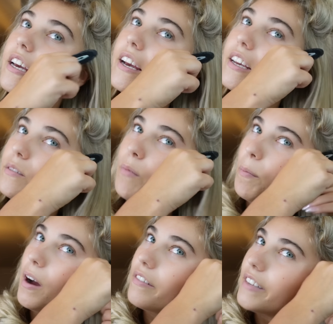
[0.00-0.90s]
it is my
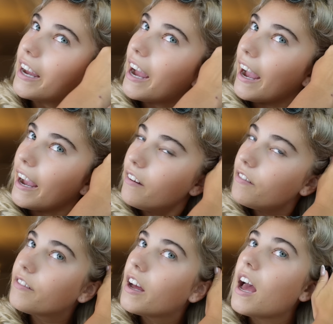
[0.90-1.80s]
birthday eve
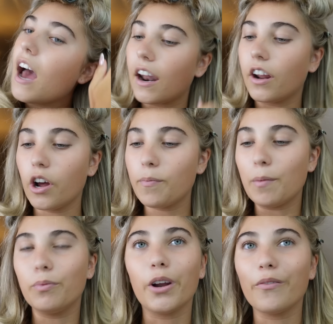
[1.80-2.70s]
I know
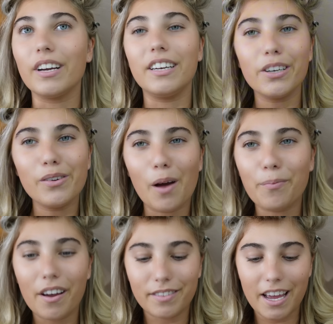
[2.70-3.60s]
people don't really do like
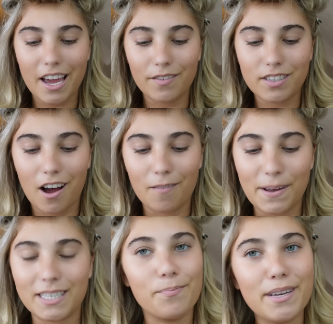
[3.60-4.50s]
birthday Eve stuff,
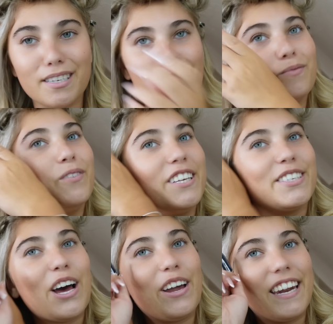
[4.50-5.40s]
but it's a bit different when you're
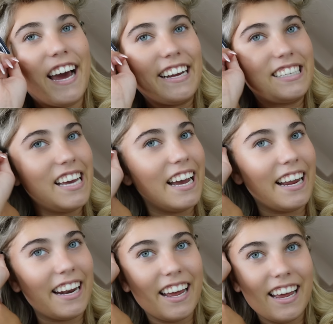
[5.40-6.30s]
turning
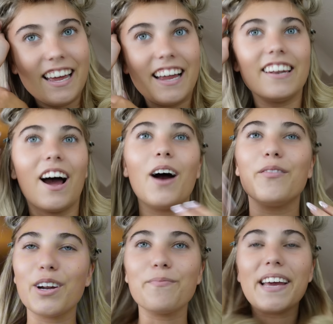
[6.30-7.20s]
18. Like I
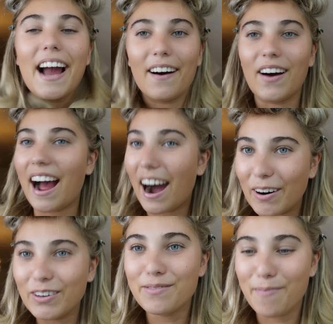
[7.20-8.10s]
wanna be out
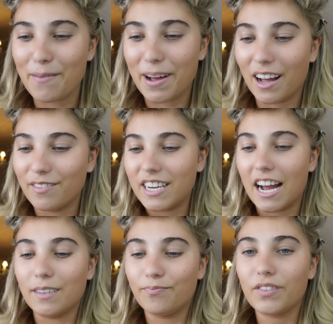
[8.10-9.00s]
on my
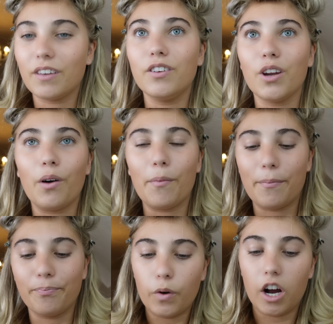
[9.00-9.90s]
birthday, if you know what I
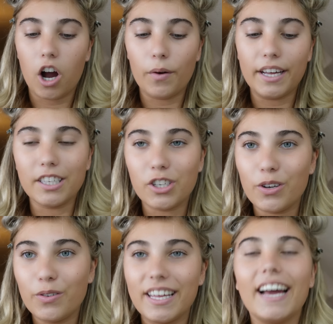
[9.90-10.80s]
mean. We are going
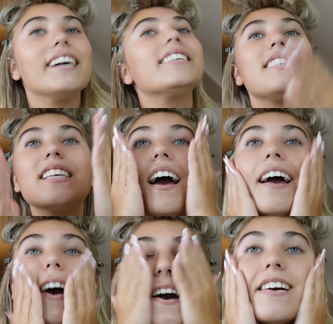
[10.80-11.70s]
to this.
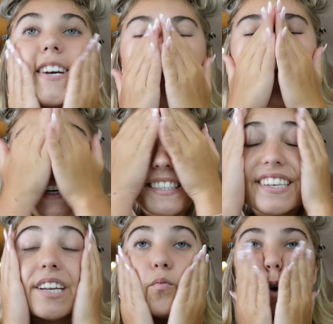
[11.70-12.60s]
It's
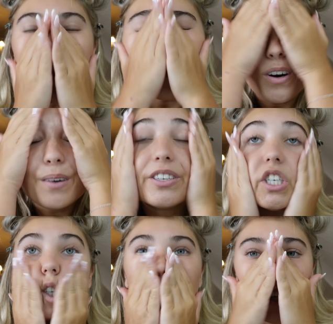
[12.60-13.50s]
basically, we thought it was
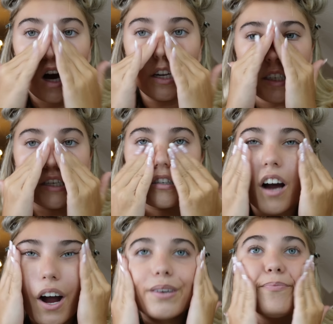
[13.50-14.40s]
just a silent
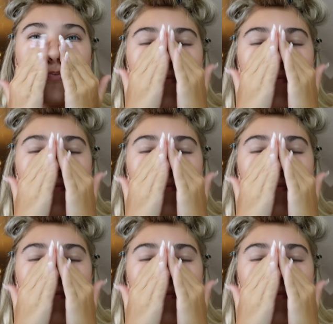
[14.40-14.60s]
disco.